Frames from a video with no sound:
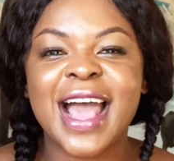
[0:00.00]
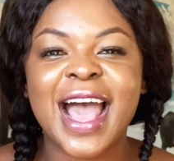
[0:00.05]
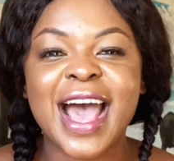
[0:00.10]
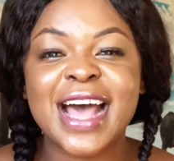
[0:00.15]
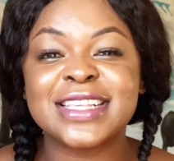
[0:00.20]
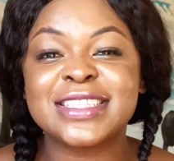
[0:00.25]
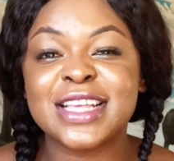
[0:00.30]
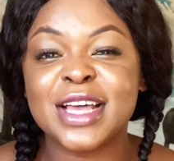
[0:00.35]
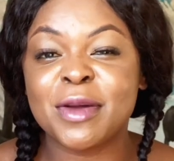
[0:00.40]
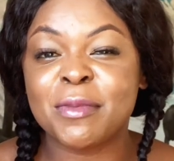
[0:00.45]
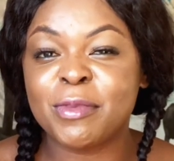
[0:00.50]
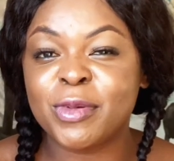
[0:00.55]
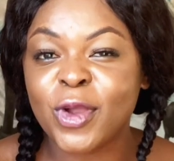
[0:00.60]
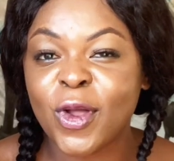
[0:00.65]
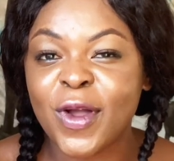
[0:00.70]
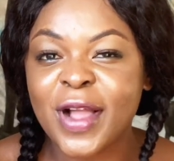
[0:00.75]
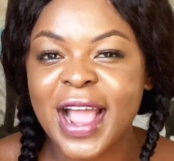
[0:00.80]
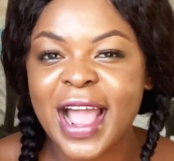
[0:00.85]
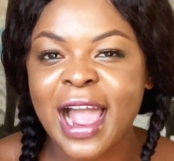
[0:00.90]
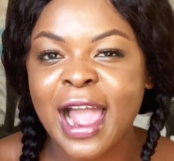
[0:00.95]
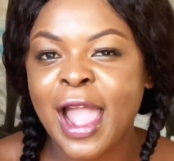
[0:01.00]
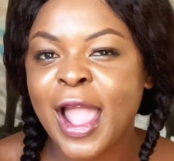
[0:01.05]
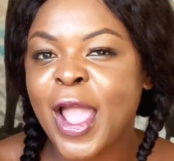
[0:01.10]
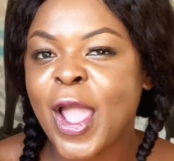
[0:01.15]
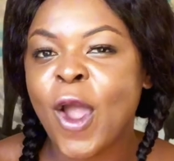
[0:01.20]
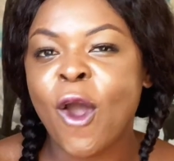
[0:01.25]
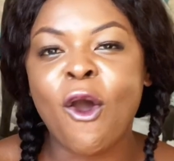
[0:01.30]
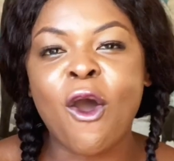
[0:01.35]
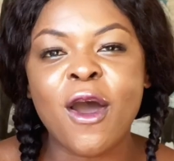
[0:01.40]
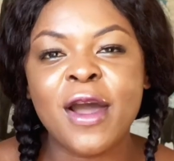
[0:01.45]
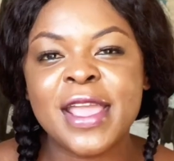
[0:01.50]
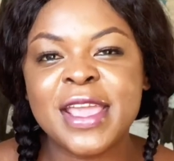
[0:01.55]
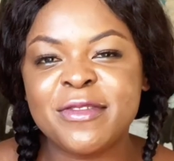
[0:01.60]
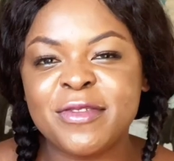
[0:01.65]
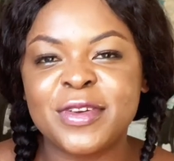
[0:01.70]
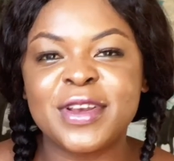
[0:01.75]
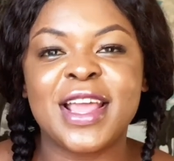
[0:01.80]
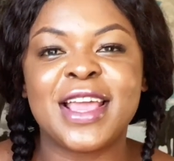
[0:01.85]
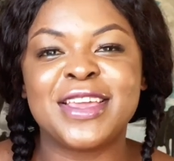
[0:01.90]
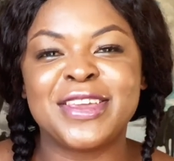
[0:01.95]
As a blogger or
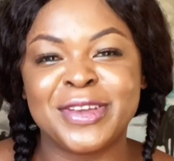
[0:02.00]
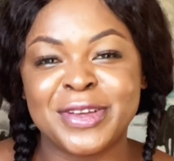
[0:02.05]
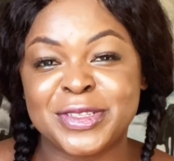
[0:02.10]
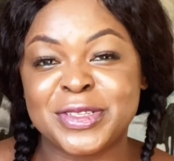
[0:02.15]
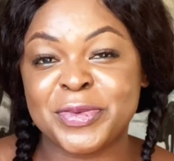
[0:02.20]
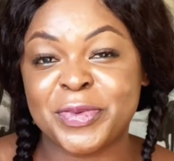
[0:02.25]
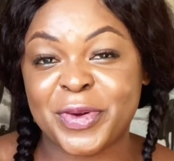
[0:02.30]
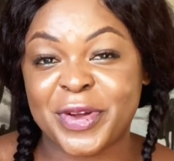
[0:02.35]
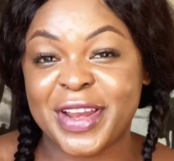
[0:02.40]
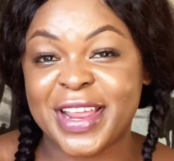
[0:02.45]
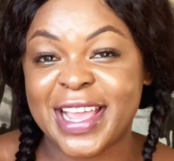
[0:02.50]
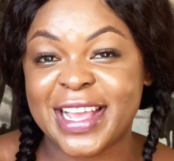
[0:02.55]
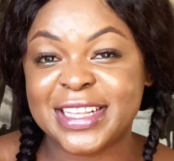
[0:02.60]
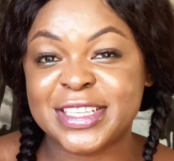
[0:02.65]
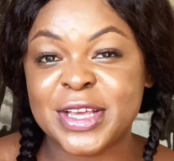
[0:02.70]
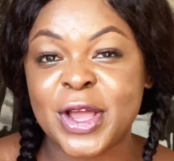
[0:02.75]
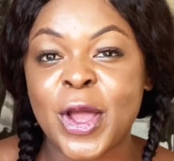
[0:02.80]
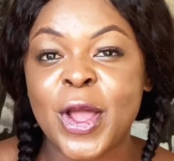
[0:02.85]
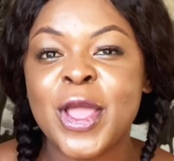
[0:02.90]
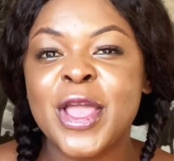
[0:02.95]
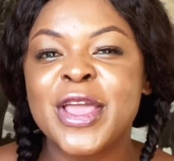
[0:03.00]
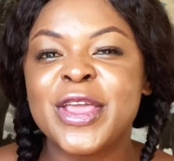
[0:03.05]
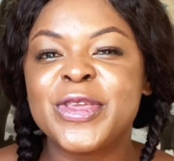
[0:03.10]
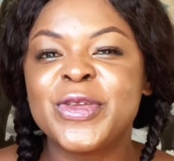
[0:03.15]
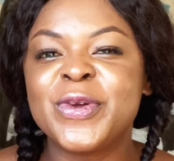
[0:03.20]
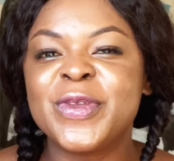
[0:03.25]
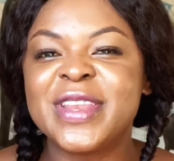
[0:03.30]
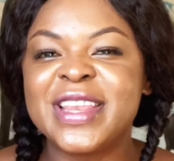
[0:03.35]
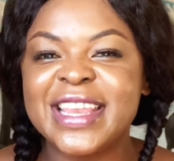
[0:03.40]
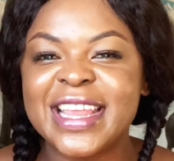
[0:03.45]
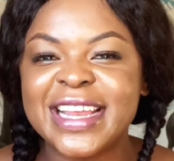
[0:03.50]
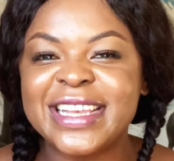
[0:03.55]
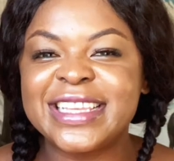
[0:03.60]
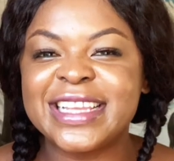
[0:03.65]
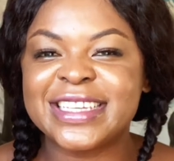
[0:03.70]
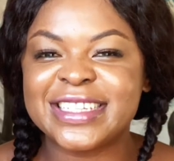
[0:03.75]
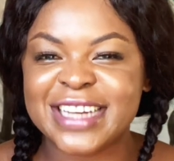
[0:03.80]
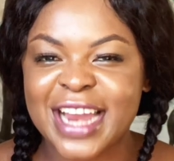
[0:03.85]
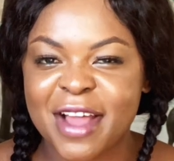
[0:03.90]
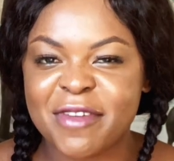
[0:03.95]
even a YouTube creator, you need
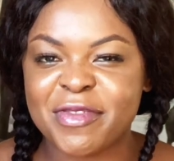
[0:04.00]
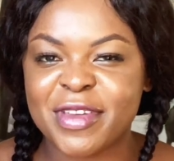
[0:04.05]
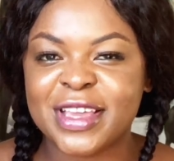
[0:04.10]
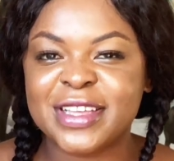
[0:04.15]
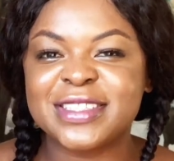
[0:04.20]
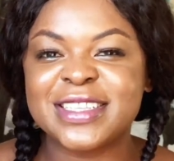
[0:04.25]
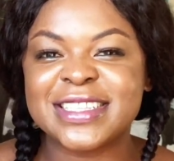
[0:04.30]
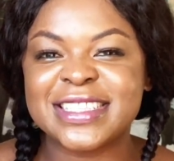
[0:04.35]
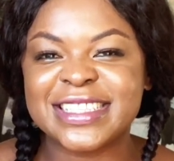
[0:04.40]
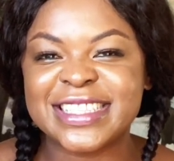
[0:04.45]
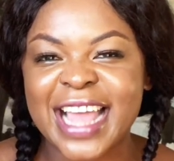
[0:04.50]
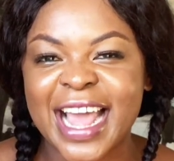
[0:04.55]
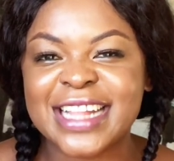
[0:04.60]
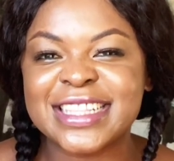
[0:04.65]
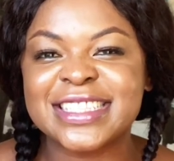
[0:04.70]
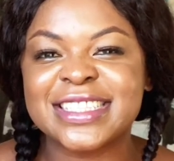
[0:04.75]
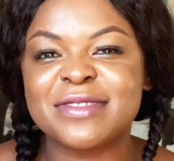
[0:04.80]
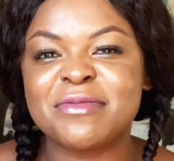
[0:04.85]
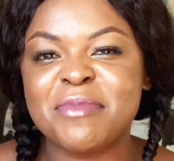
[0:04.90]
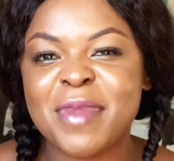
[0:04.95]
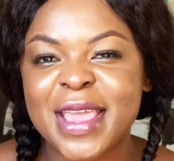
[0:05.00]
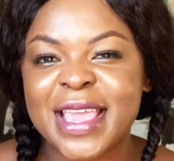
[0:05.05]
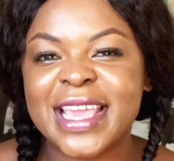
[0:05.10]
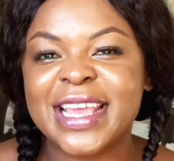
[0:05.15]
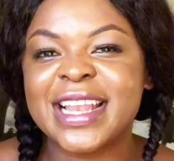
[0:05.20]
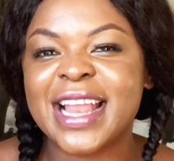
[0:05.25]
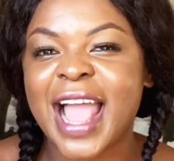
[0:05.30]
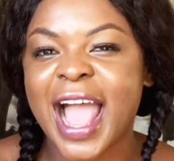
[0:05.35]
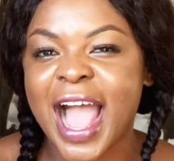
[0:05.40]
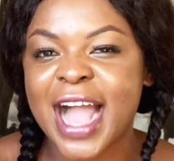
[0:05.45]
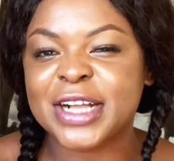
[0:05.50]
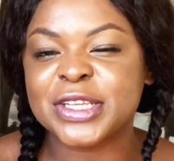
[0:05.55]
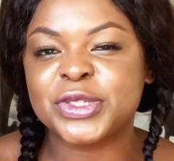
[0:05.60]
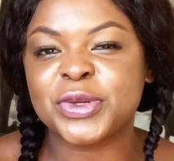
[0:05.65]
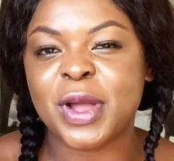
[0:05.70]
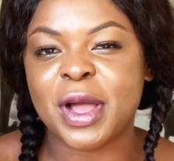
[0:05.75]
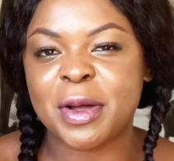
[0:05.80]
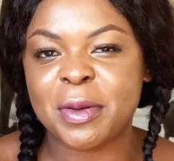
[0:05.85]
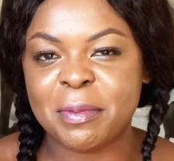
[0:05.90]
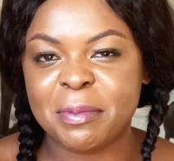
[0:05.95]
the traffic to start making
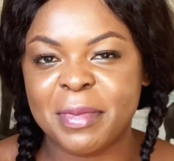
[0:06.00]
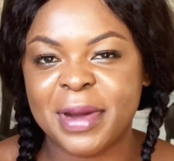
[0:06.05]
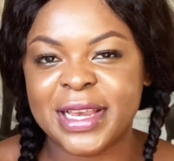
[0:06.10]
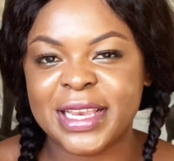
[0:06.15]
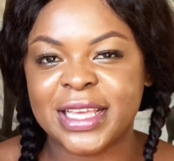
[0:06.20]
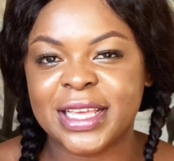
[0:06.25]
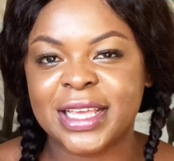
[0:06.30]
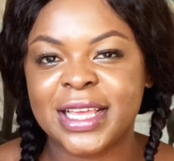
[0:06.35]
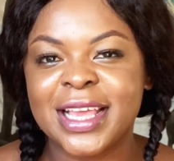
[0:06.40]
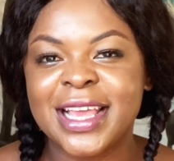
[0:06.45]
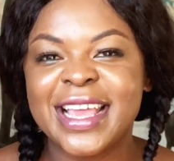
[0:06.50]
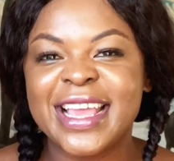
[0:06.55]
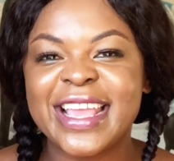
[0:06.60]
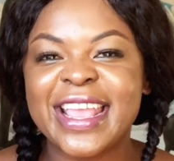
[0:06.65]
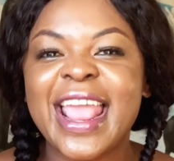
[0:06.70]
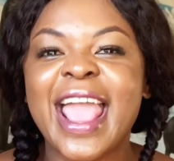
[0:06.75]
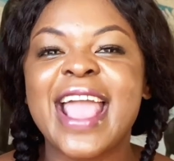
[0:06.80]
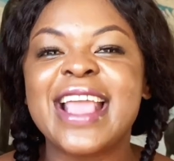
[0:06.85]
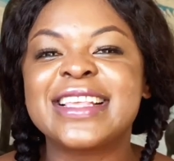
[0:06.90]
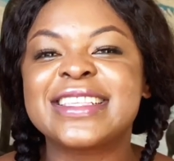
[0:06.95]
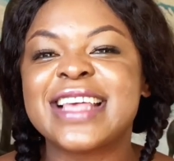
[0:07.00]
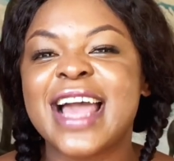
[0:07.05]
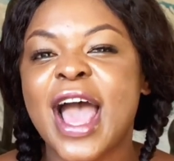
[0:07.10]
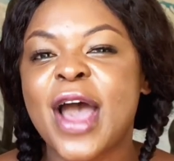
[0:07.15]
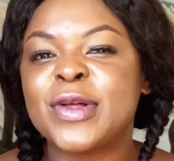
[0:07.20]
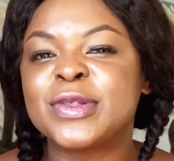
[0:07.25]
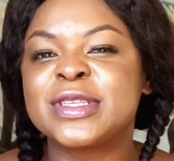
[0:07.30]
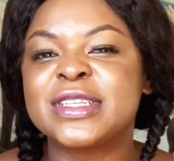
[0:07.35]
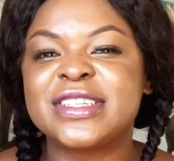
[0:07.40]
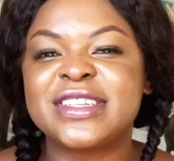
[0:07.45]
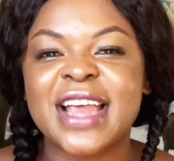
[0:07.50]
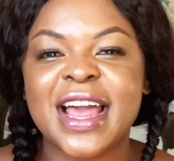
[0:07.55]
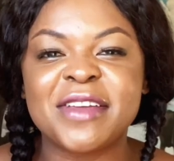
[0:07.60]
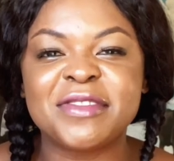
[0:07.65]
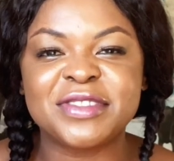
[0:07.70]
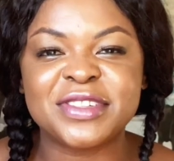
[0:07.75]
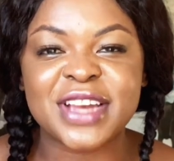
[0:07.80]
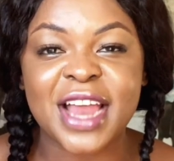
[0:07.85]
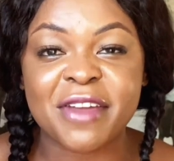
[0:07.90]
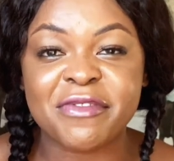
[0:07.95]
actual money. Here is how to
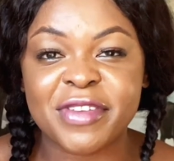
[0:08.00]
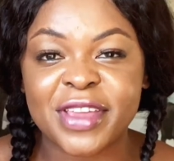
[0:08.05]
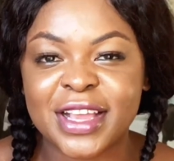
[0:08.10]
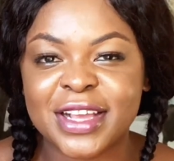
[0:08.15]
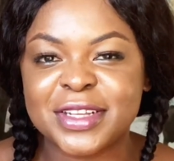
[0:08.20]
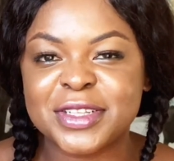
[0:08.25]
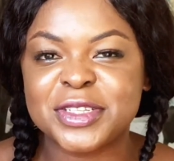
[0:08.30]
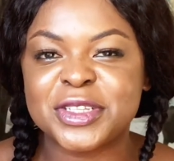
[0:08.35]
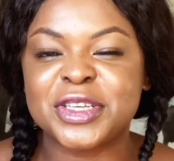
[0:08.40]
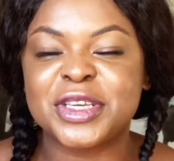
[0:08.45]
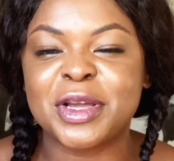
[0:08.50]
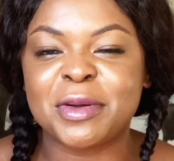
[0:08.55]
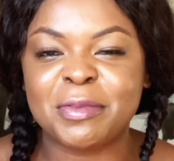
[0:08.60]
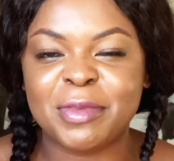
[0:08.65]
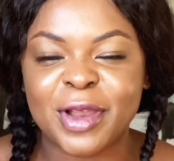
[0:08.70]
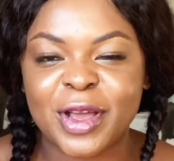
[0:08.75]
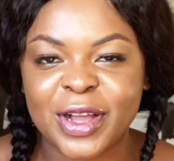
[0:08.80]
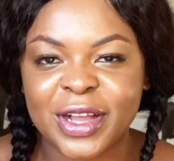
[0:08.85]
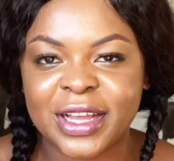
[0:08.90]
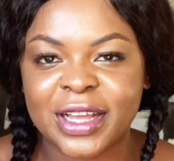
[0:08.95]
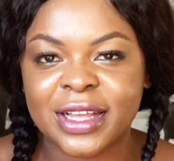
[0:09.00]
drive traffic to your blog.